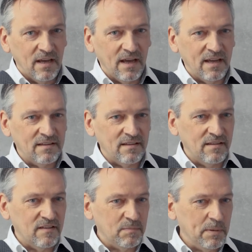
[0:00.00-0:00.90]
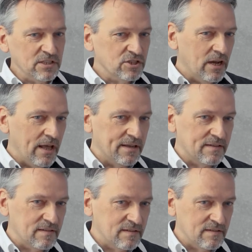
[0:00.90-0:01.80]
And the
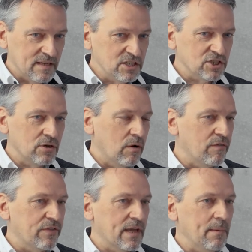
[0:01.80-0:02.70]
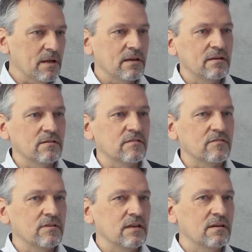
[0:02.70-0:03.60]
specialization of the chemical
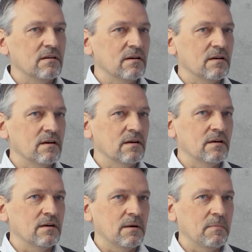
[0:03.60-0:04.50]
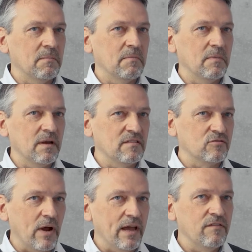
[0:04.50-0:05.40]
industry um, is
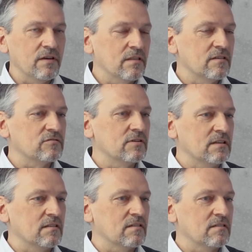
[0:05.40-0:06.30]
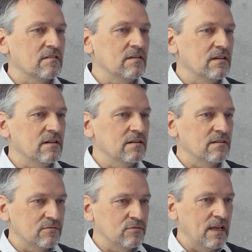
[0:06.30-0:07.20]
driving these trends till
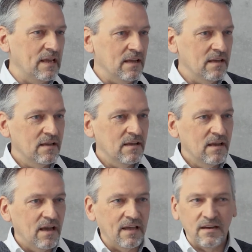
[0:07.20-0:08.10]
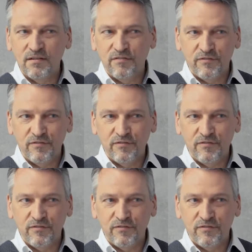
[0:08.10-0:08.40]
today. And in a